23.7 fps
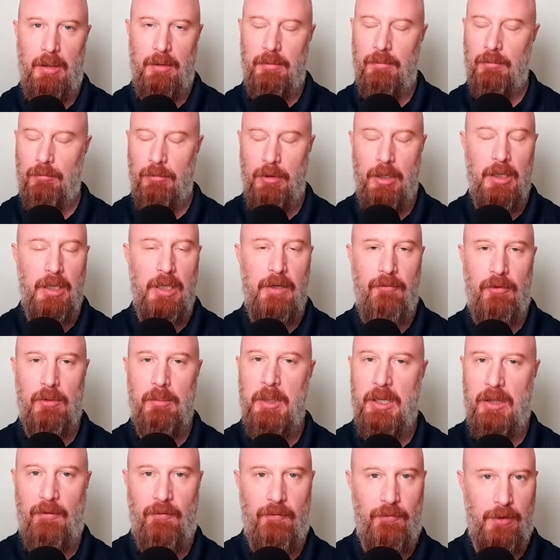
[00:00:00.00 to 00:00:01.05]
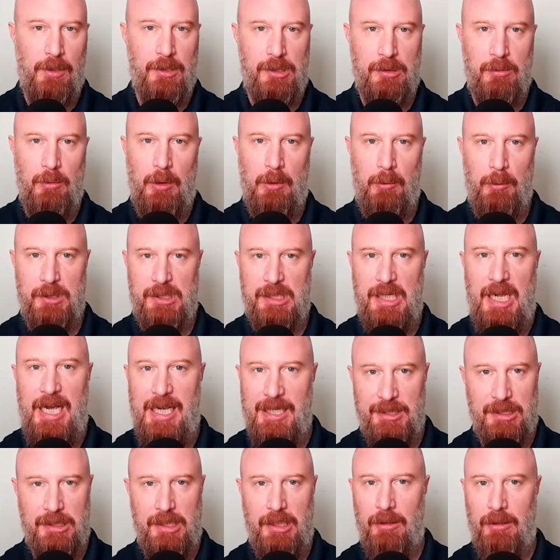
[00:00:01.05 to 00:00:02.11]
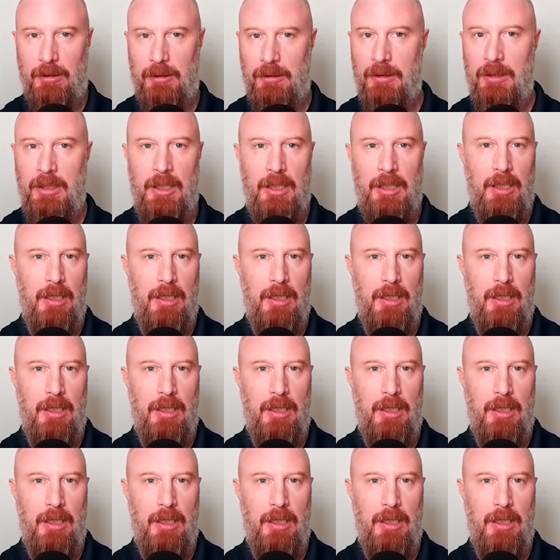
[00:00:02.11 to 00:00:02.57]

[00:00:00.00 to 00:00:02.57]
really, for me, the first one was Osteal.